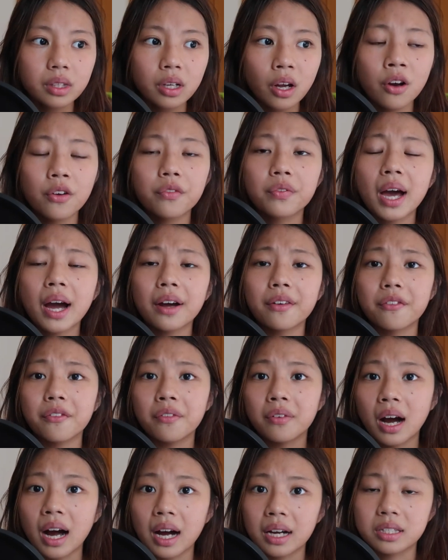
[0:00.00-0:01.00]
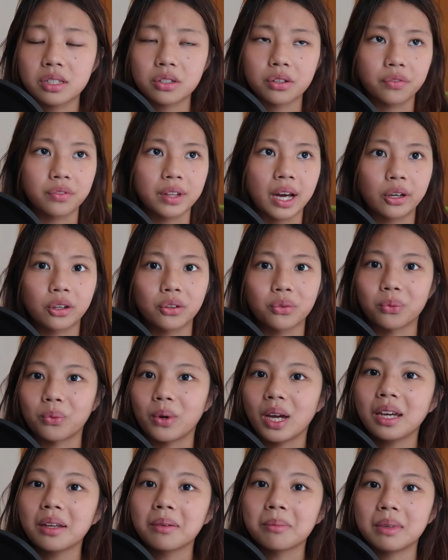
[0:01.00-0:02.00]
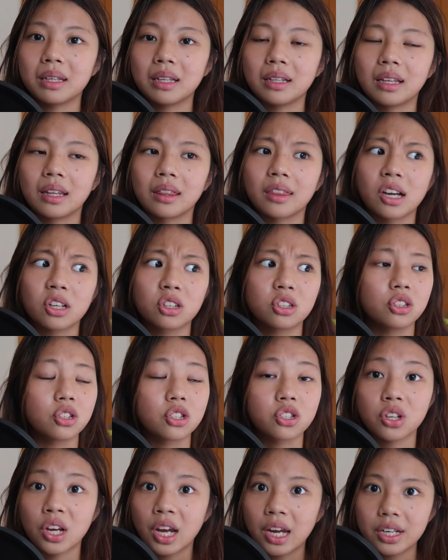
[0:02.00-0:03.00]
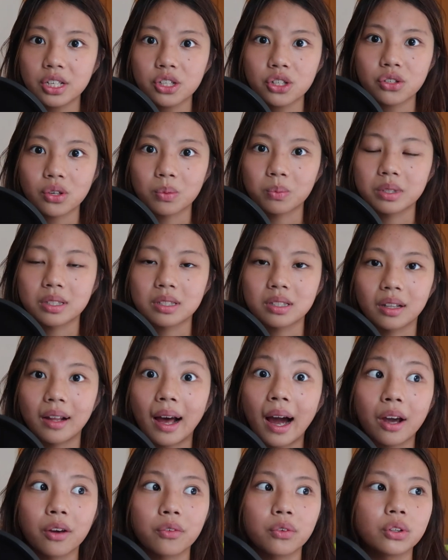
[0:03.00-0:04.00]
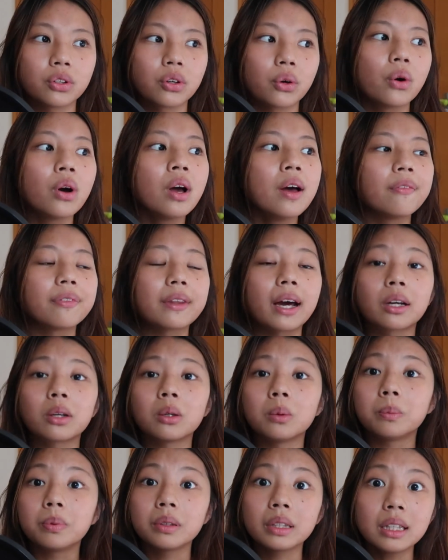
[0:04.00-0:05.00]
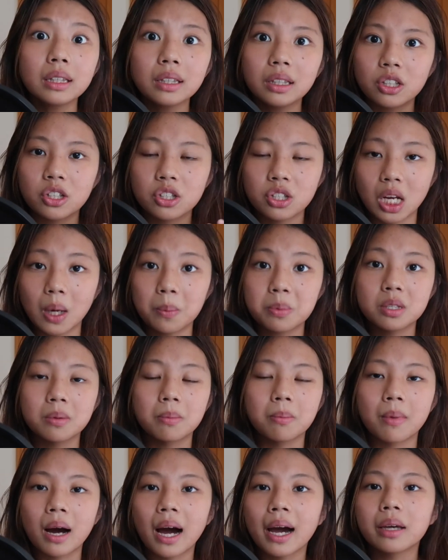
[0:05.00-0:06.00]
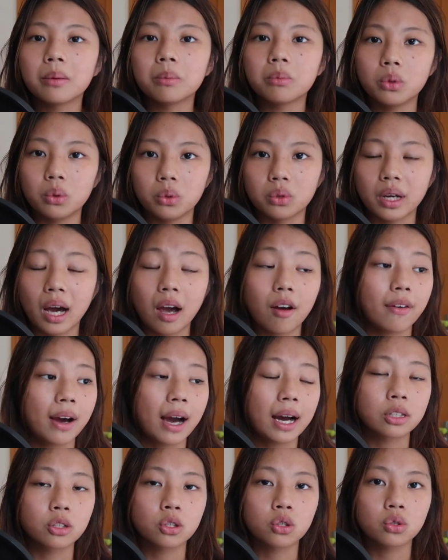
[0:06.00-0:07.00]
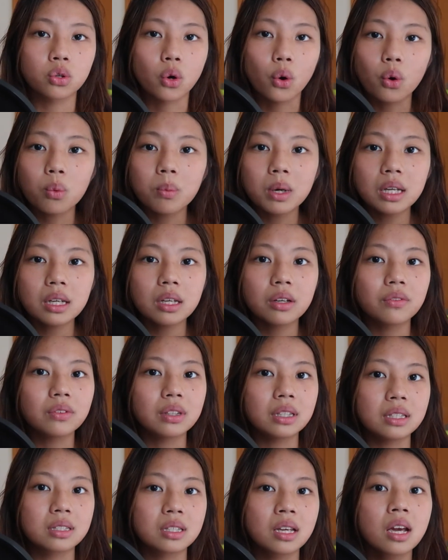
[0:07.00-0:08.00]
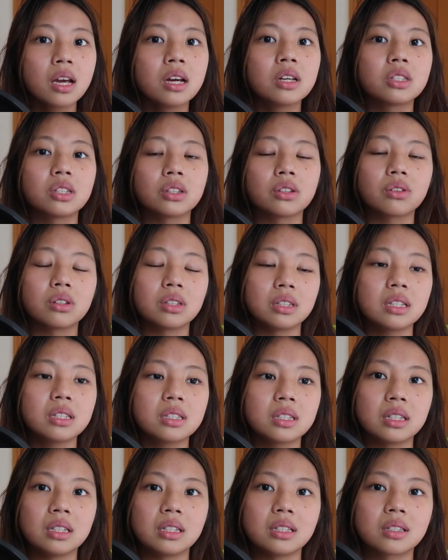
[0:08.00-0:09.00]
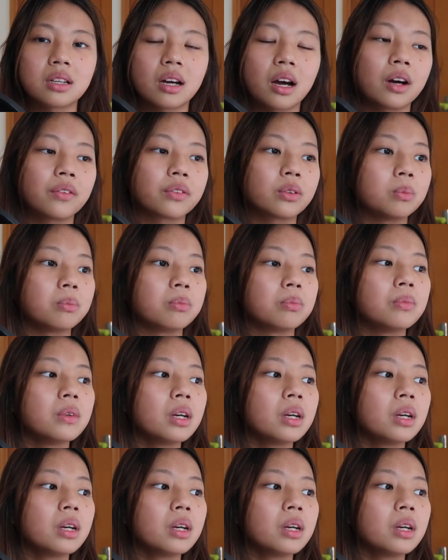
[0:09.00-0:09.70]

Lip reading: of that vast, of that great meaning that could change someone's life, that completely shaped my mood. I've had so many of these synchronicities that have